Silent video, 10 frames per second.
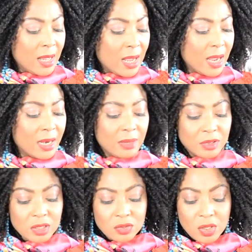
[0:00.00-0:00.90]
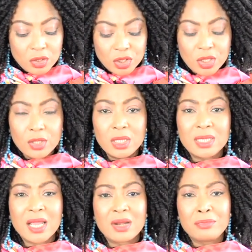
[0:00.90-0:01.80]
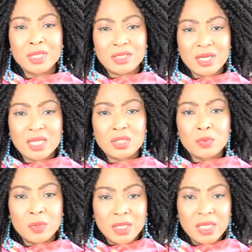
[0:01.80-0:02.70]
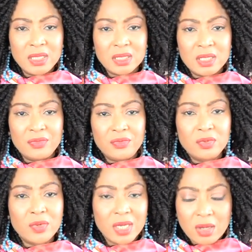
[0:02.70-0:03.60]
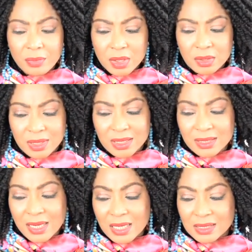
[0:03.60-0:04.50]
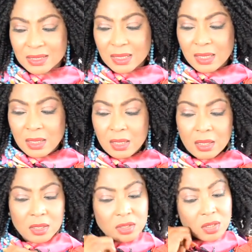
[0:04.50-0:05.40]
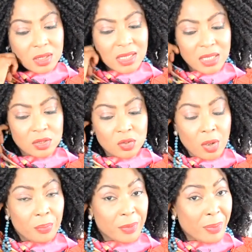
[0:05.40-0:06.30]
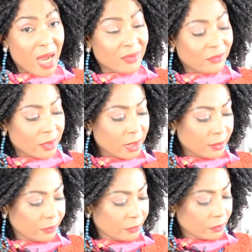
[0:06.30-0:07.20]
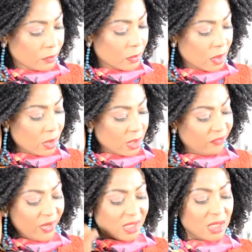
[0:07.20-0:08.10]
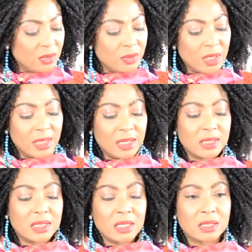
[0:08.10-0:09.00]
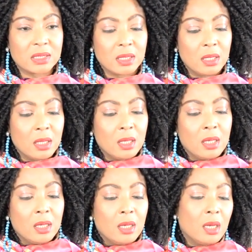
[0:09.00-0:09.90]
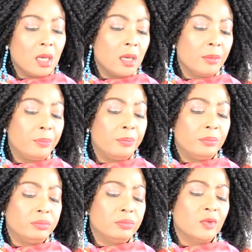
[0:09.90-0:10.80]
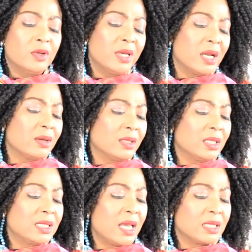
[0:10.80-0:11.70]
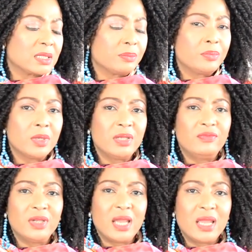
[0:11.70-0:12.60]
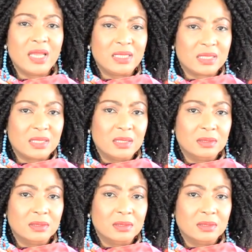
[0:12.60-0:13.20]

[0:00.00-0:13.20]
and I'm just going to show you the kind of materials you will need if you were coming to this class, so that you're prepared for it. So the first thing you need is this, uh, what do they call these heads? Polyfiller heads?